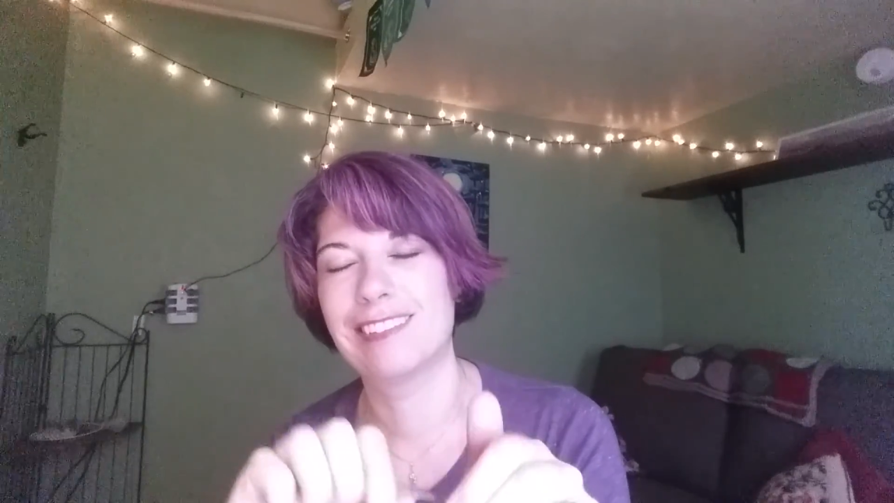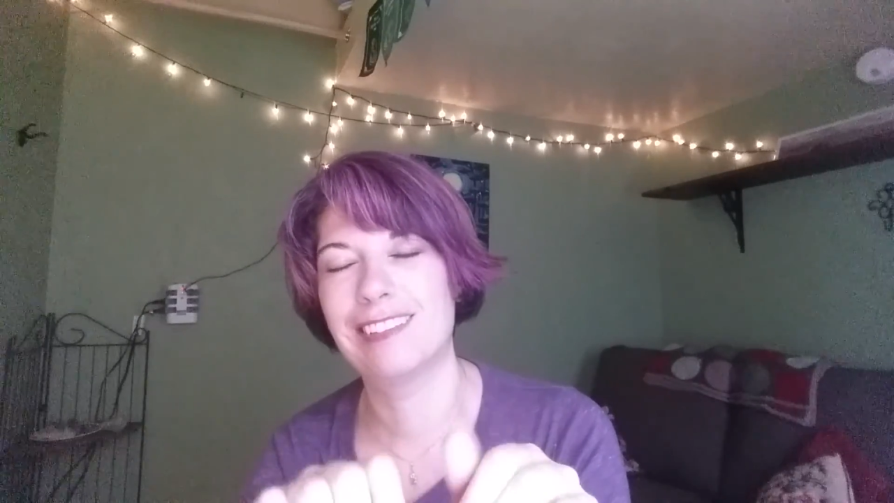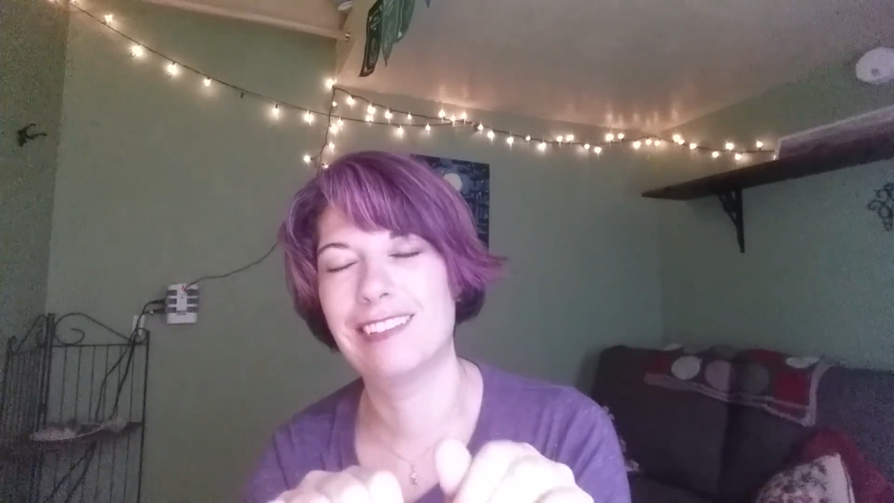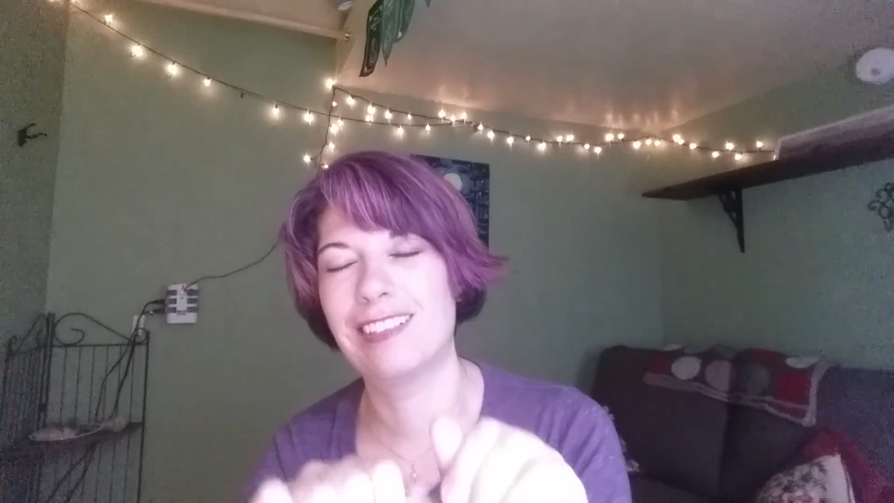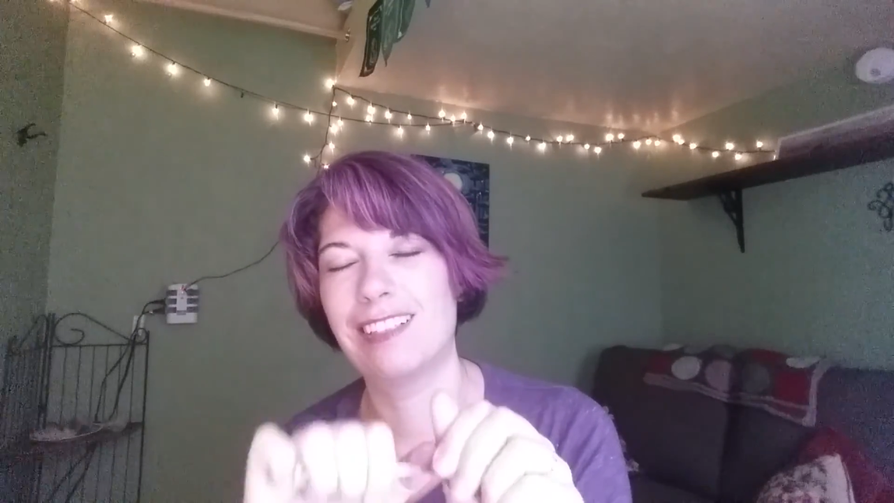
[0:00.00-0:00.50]

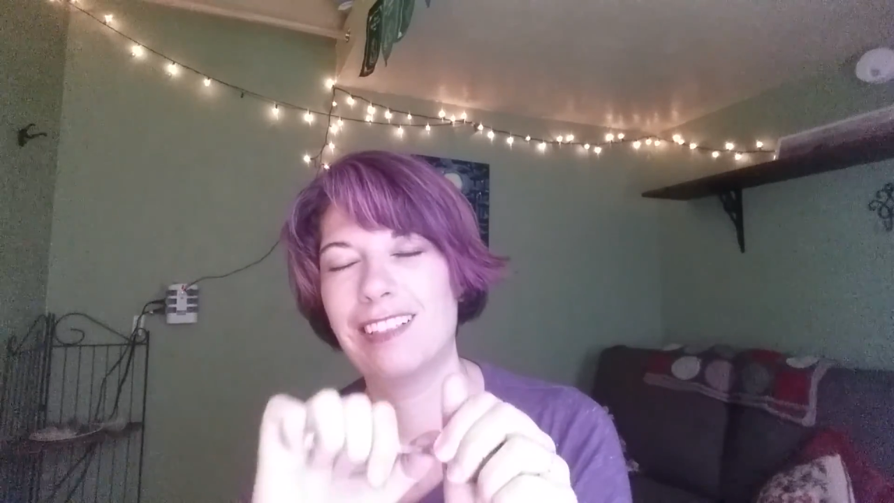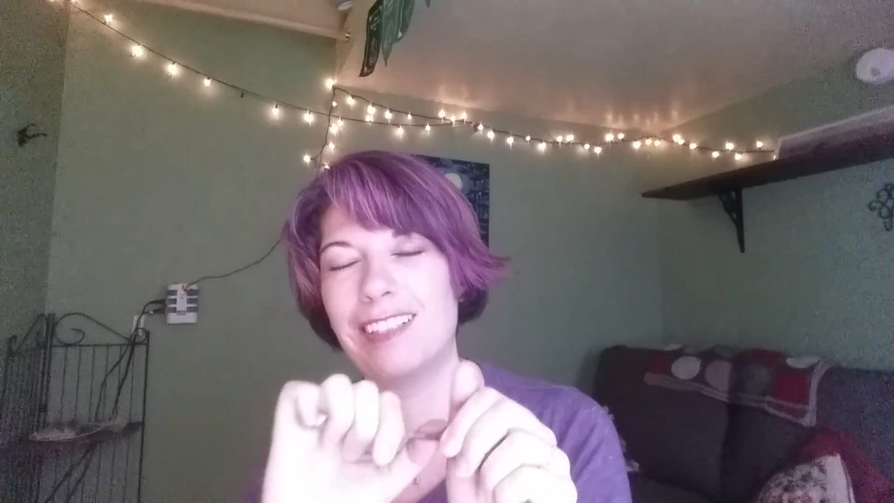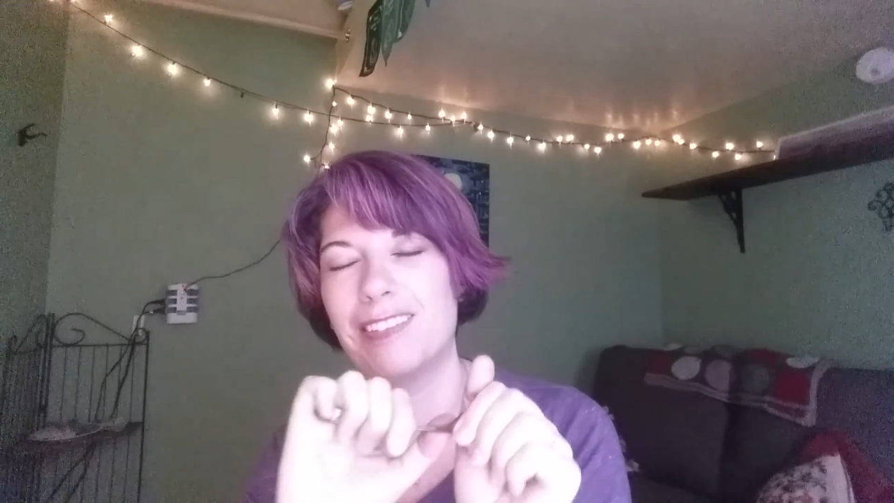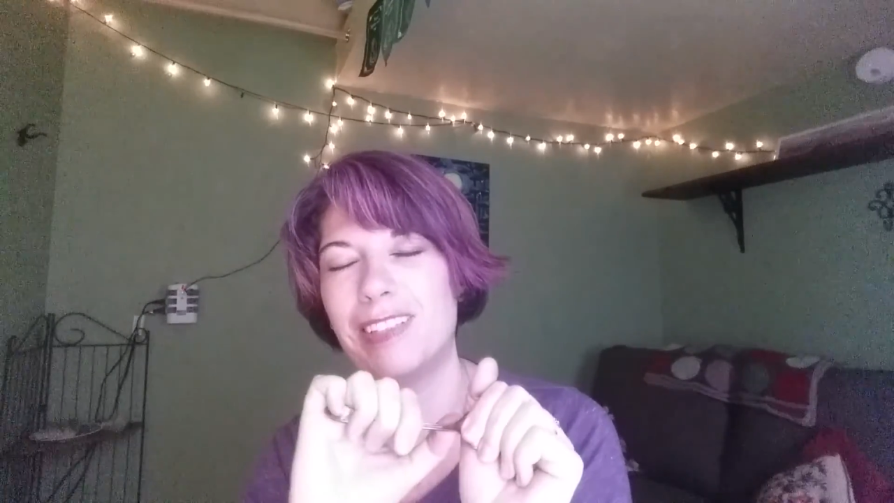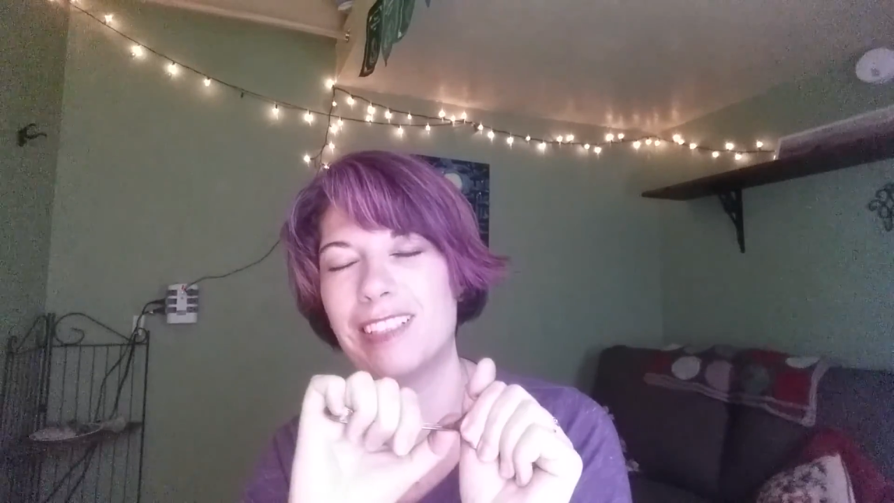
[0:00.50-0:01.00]
and I
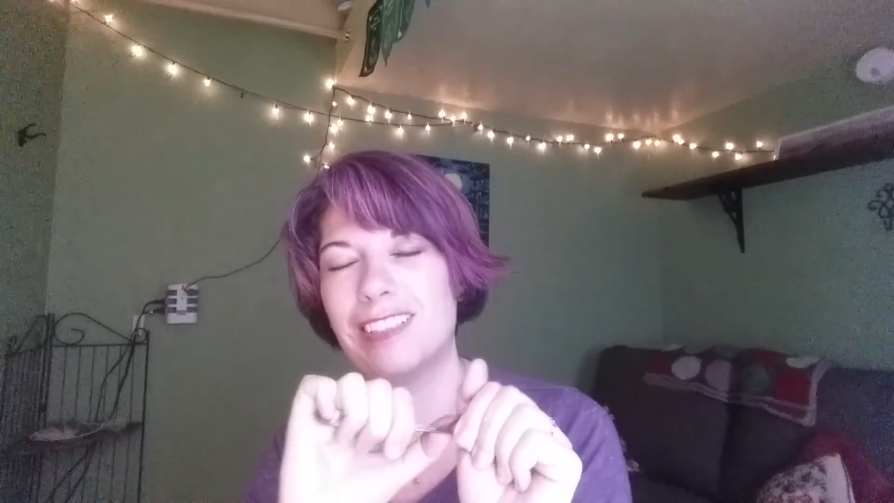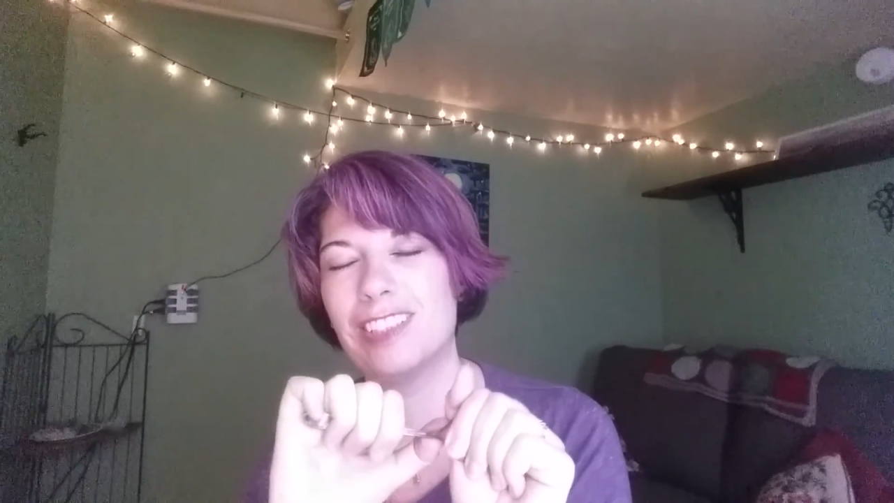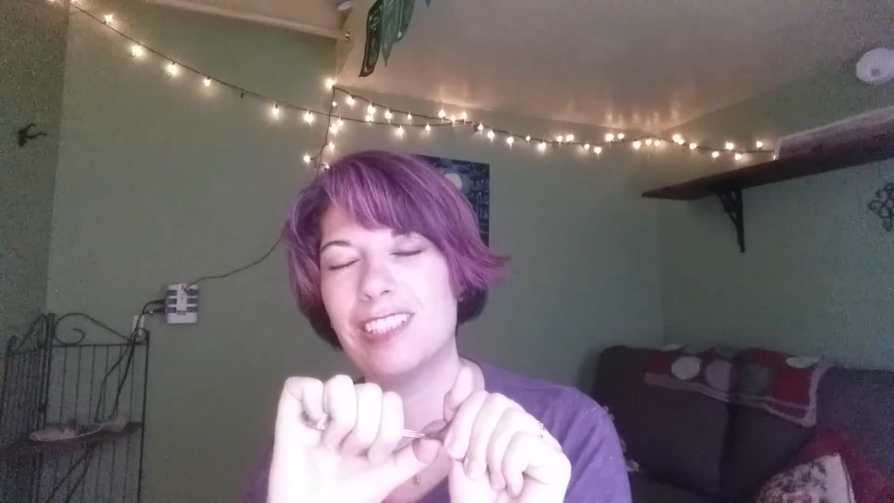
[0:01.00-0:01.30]
think we can